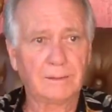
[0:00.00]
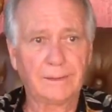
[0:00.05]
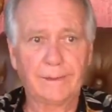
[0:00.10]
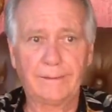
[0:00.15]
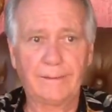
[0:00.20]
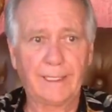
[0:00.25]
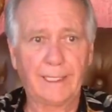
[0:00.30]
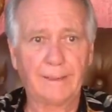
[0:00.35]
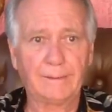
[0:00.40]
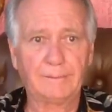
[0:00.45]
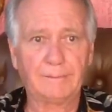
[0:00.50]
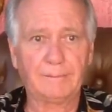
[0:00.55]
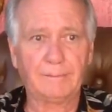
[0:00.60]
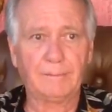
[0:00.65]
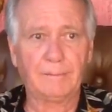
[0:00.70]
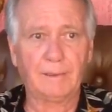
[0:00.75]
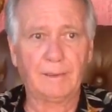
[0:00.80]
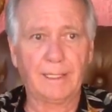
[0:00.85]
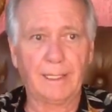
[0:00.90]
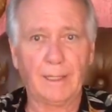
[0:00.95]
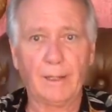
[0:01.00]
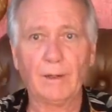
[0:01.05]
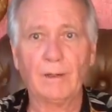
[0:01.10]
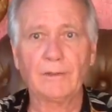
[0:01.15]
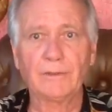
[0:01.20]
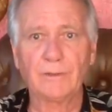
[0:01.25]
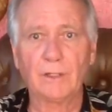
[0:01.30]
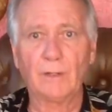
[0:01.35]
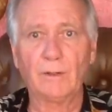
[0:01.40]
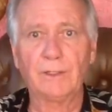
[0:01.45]
That
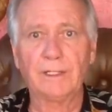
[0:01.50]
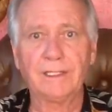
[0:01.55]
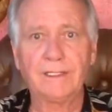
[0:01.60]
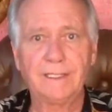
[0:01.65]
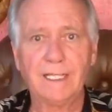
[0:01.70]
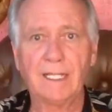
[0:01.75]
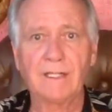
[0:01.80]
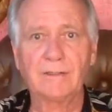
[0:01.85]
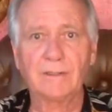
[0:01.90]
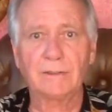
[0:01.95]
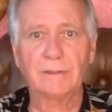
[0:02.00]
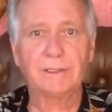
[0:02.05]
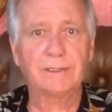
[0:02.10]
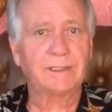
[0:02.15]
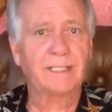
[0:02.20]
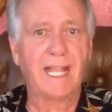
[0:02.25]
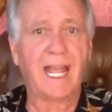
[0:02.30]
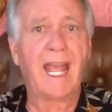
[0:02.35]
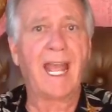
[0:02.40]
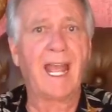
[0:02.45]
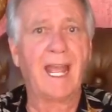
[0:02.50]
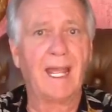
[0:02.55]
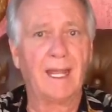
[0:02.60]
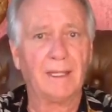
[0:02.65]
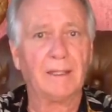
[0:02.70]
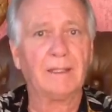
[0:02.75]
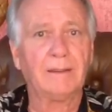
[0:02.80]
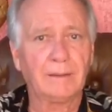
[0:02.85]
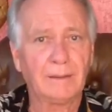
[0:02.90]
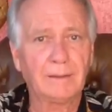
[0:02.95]
Arizona desert
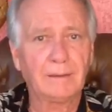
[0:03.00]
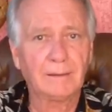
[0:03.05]
tan.